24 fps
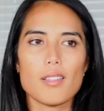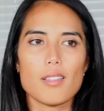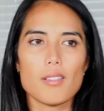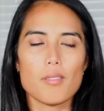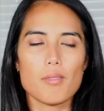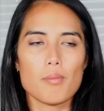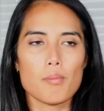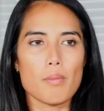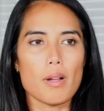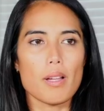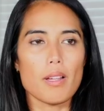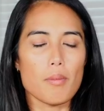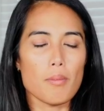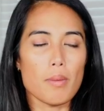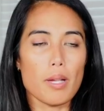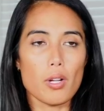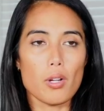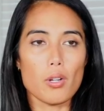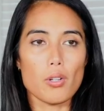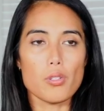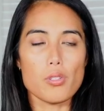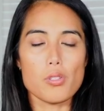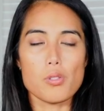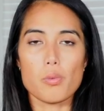my
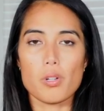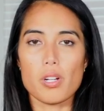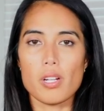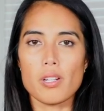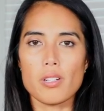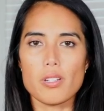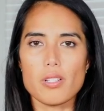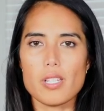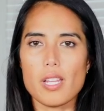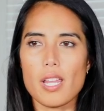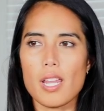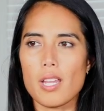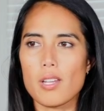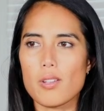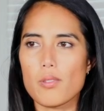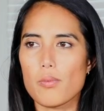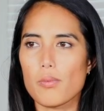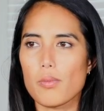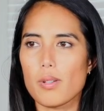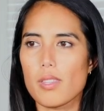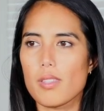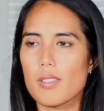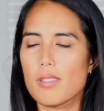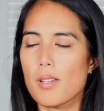girls were
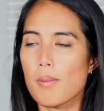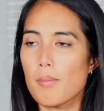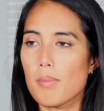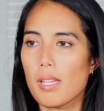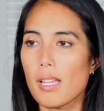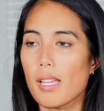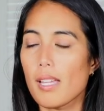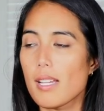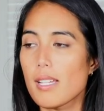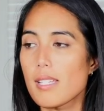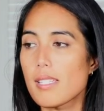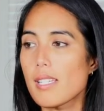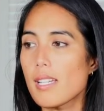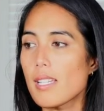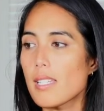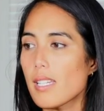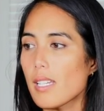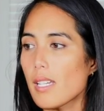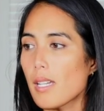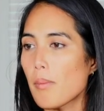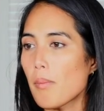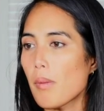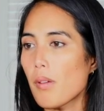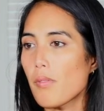entertained with something, and I said to
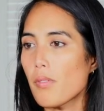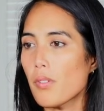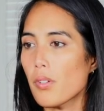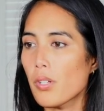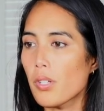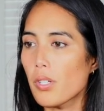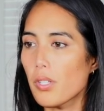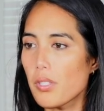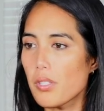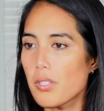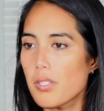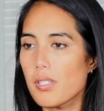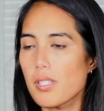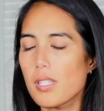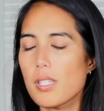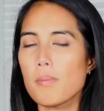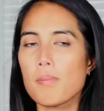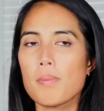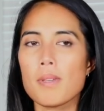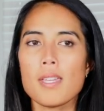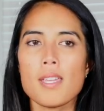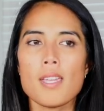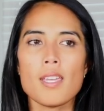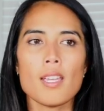him, if you're good
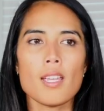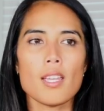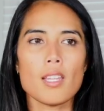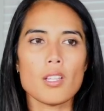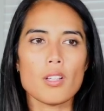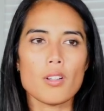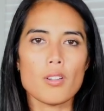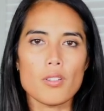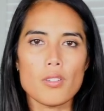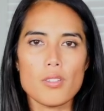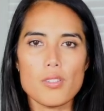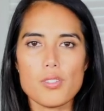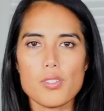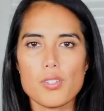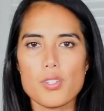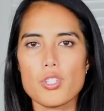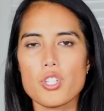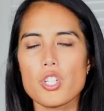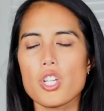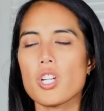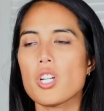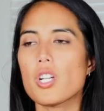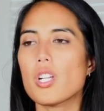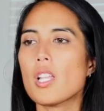sleeping and the girls are
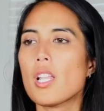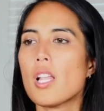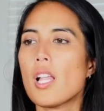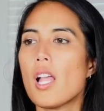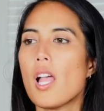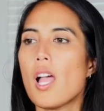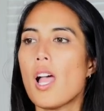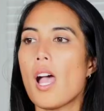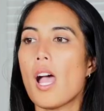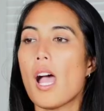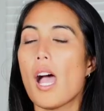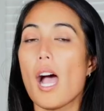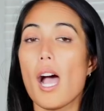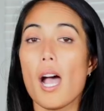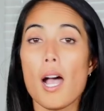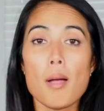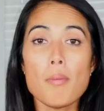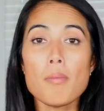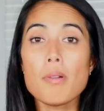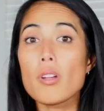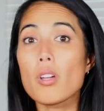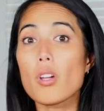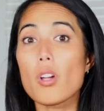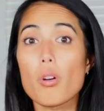chill,
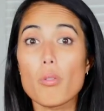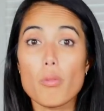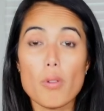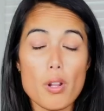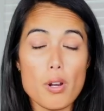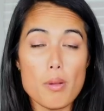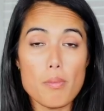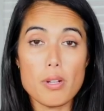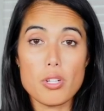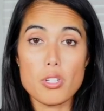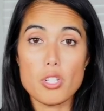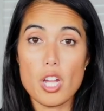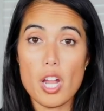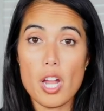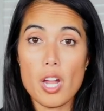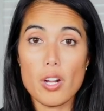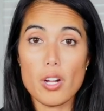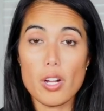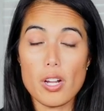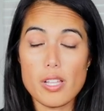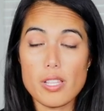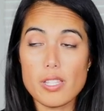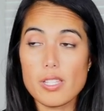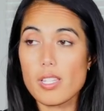I'm gonna go run a bunch of
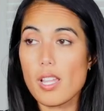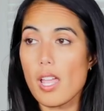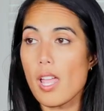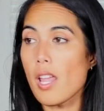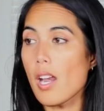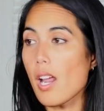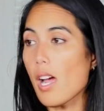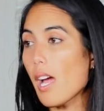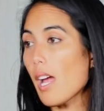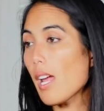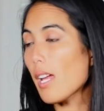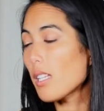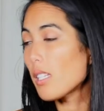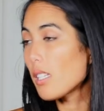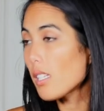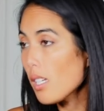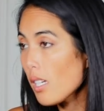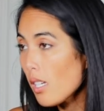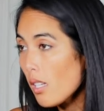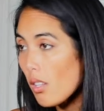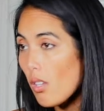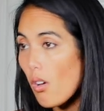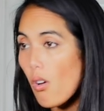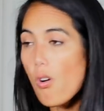errands. And I
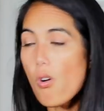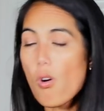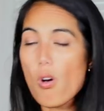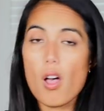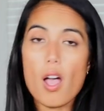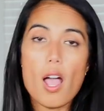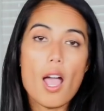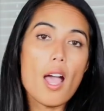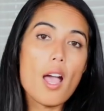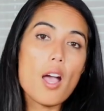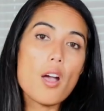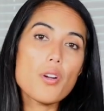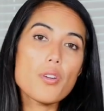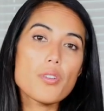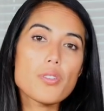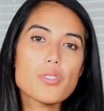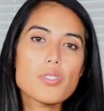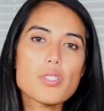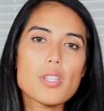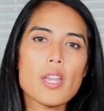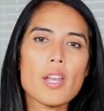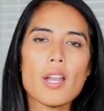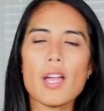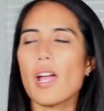cleaned the whole
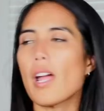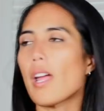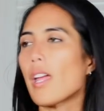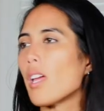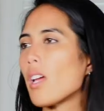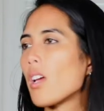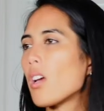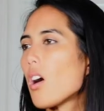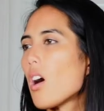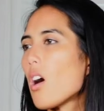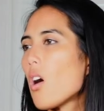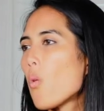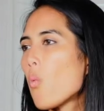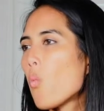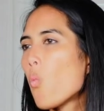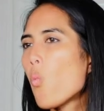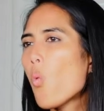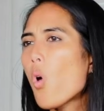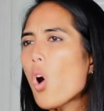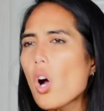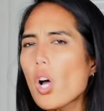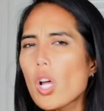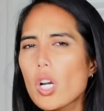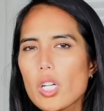house, and I got
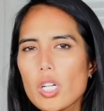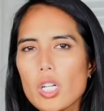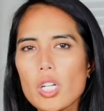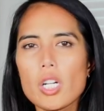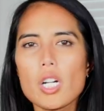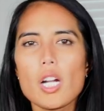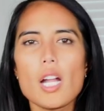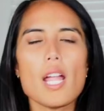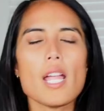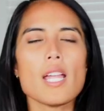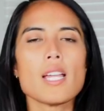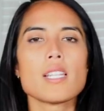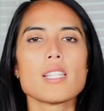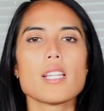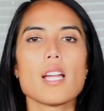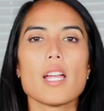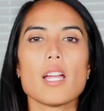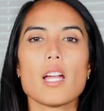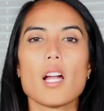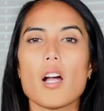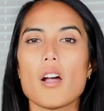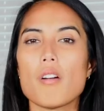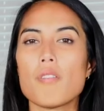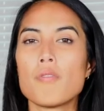water, and I
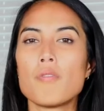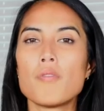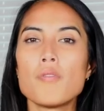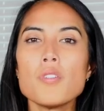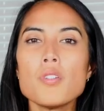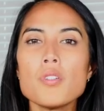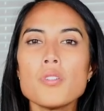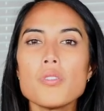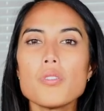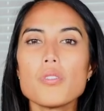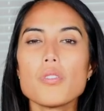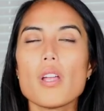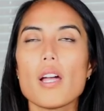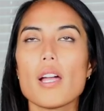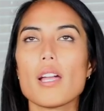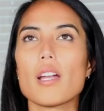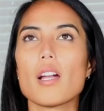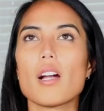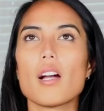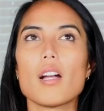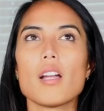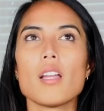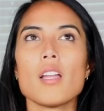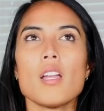got food, I
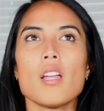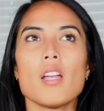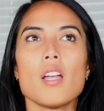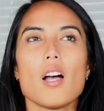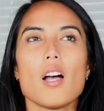got